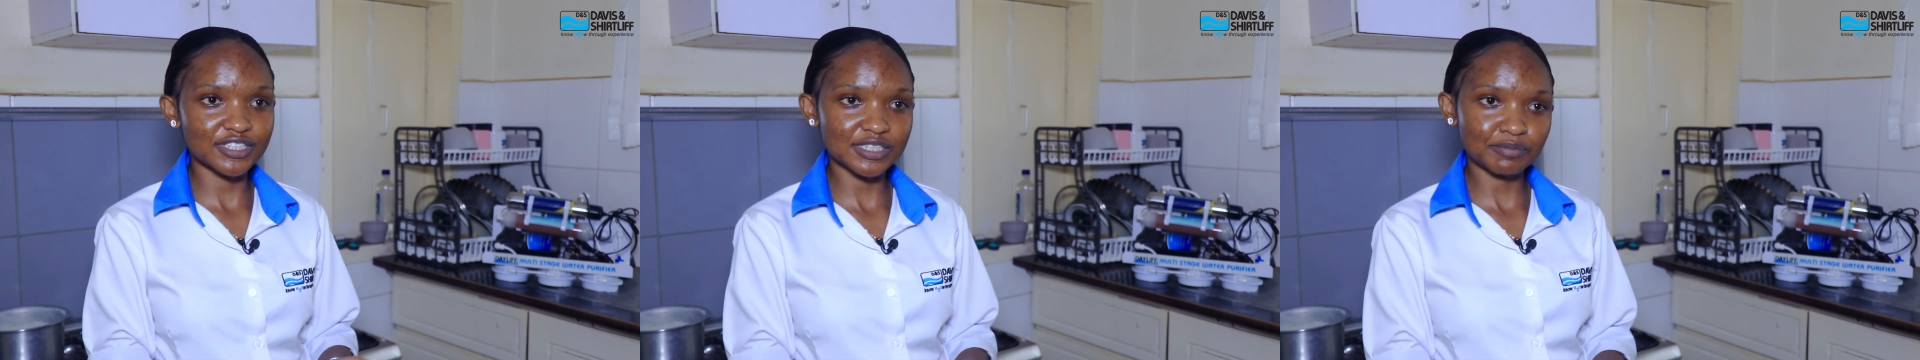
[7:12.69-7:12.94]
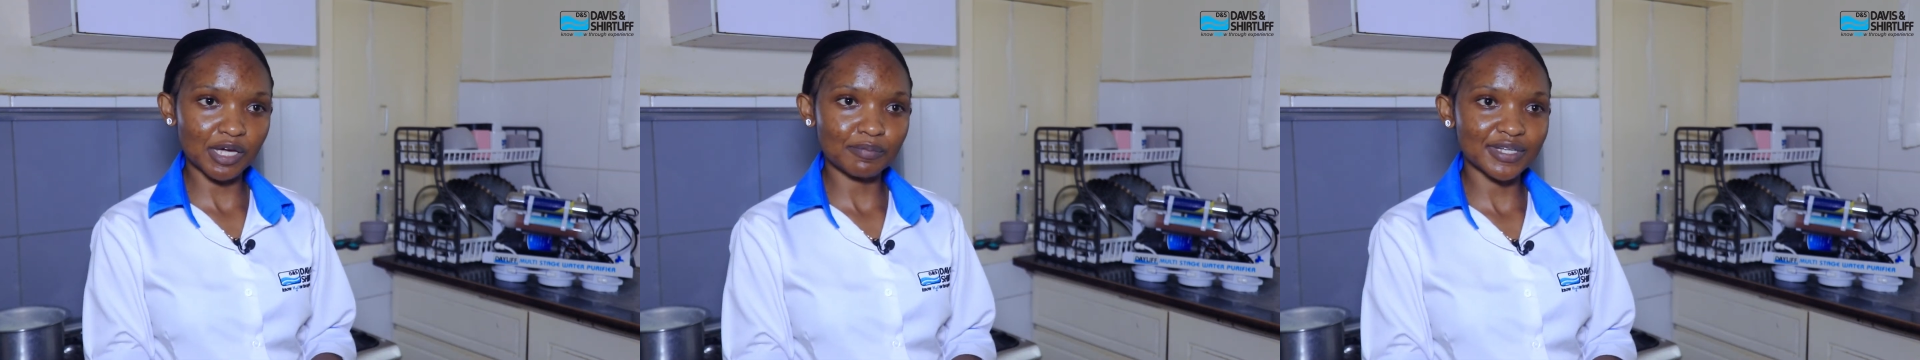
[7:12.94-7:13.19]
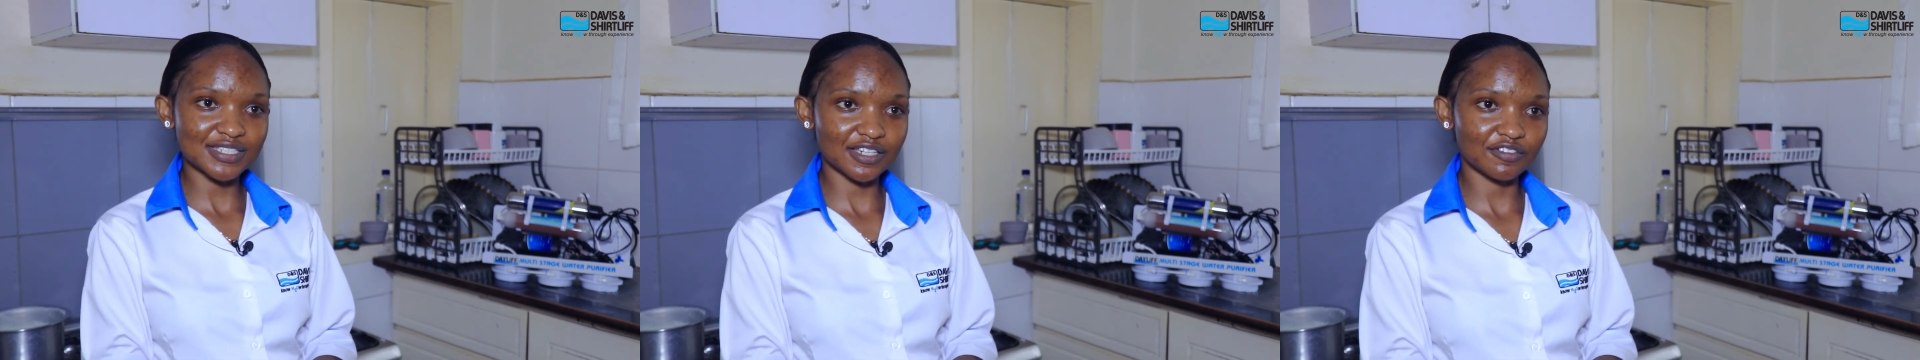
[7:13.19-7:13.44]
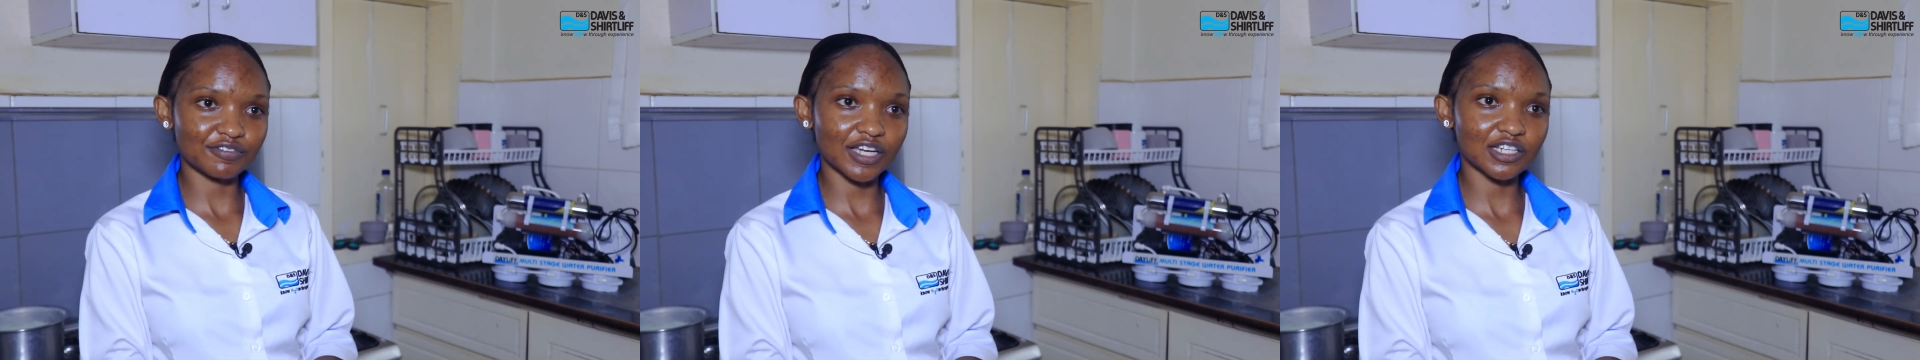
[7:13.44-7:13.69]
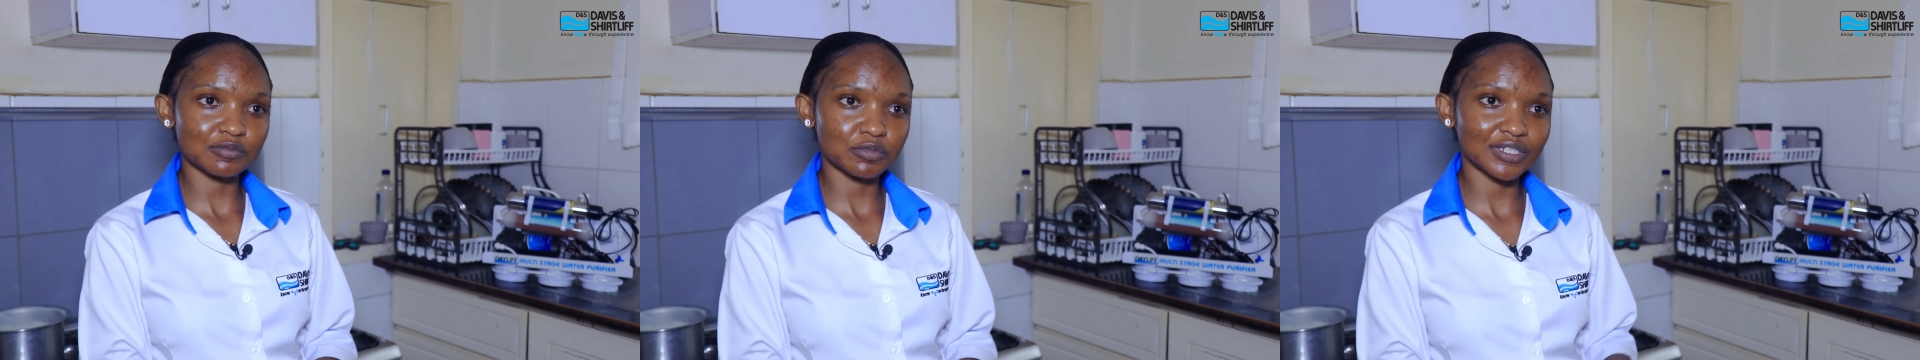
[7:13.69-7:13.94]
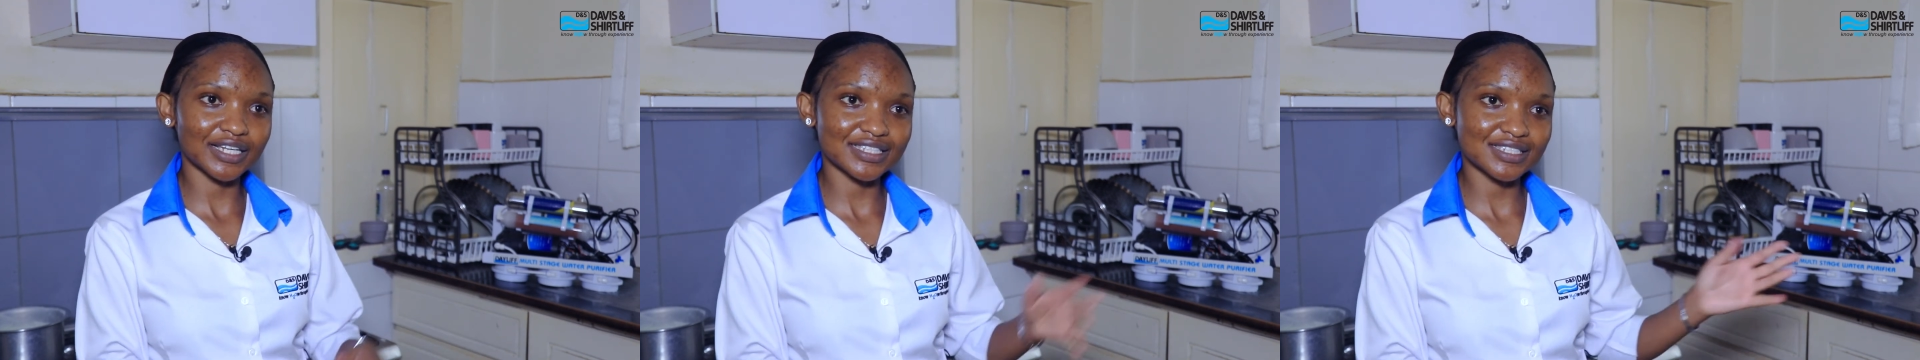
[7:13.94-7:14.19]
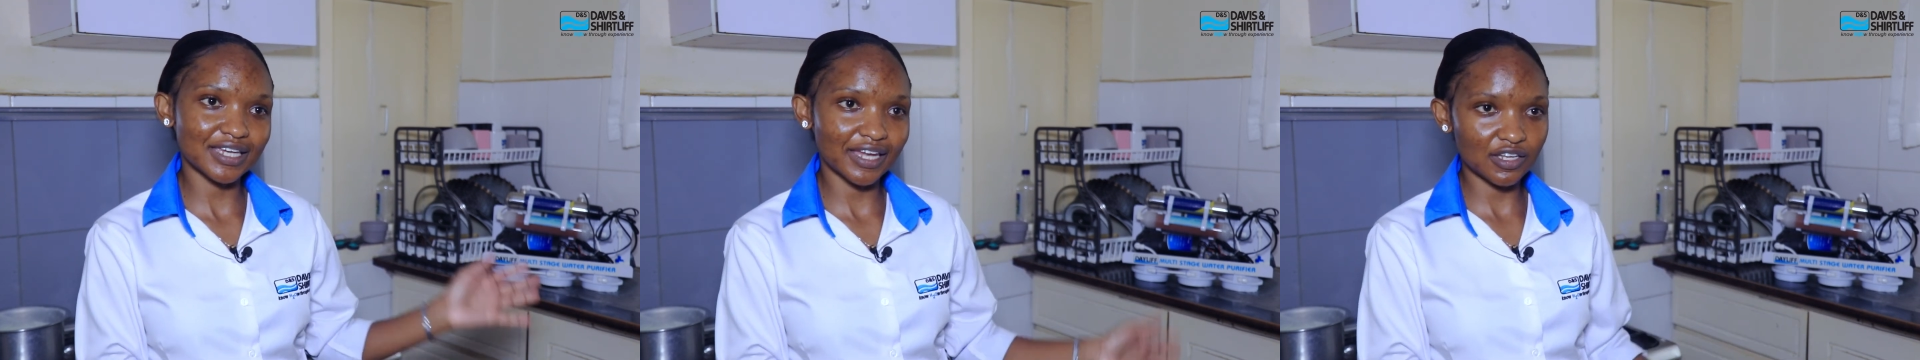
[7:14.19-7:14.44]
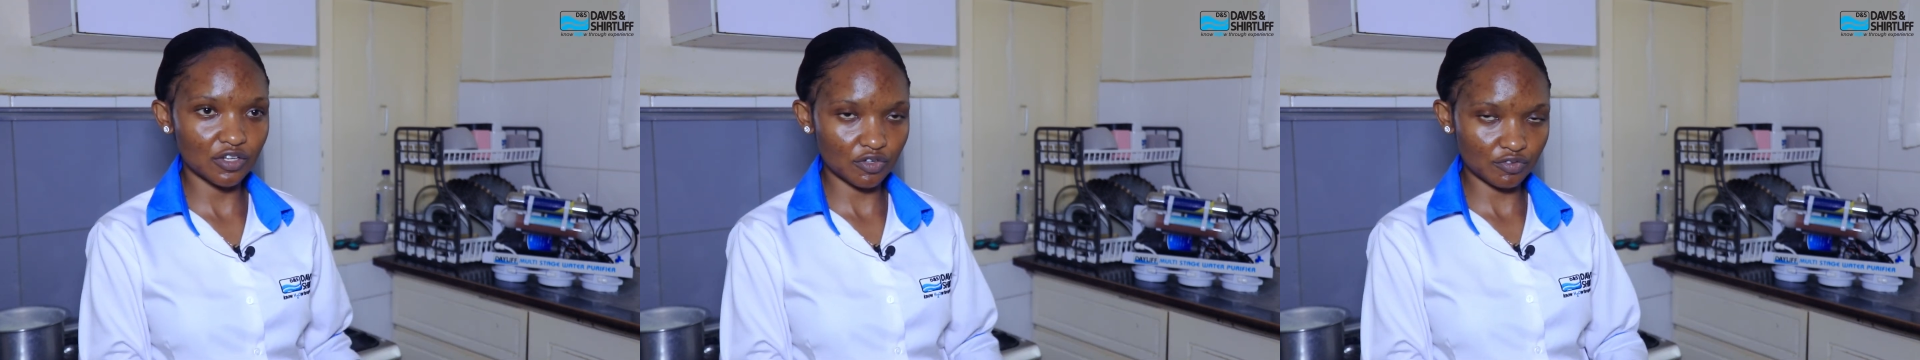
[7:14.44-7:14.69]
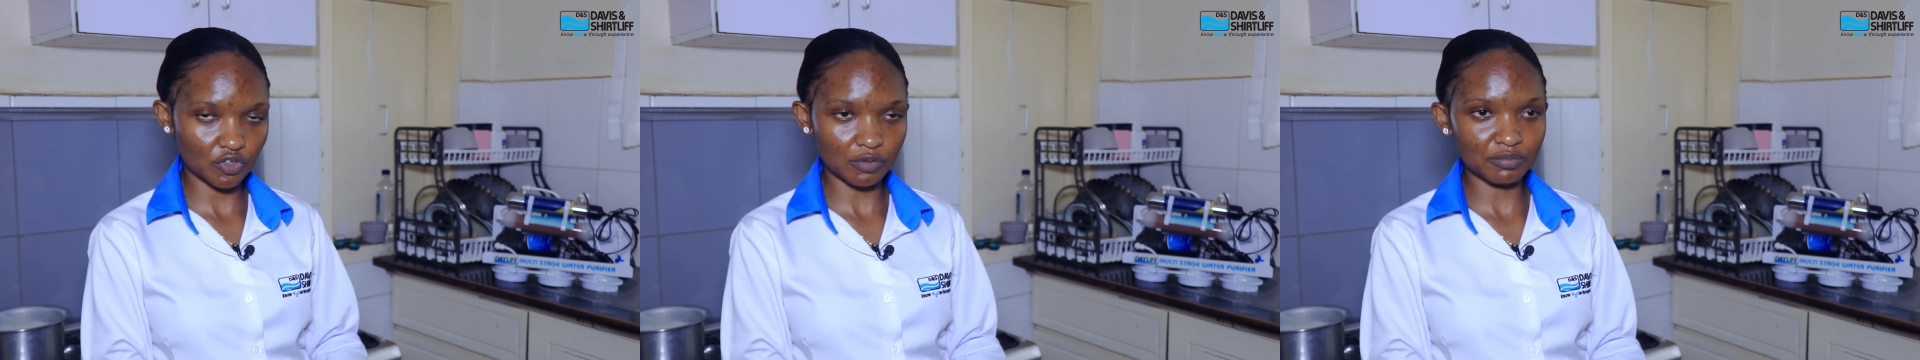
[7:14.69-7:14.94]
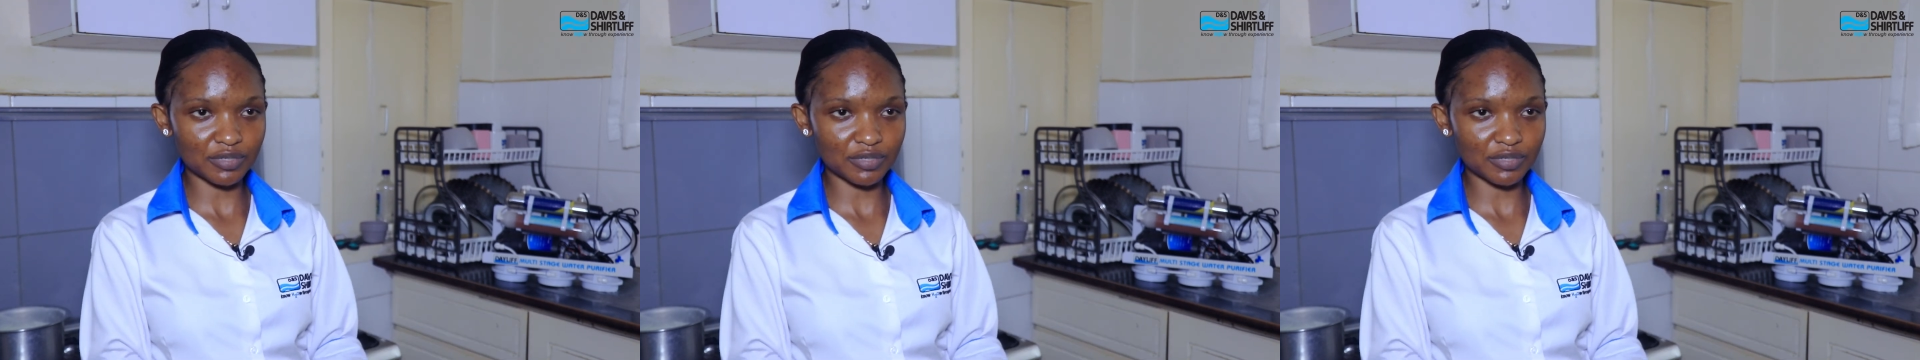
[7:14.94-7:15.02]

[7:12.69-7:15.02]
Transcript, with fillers: The spare parts are available at any of our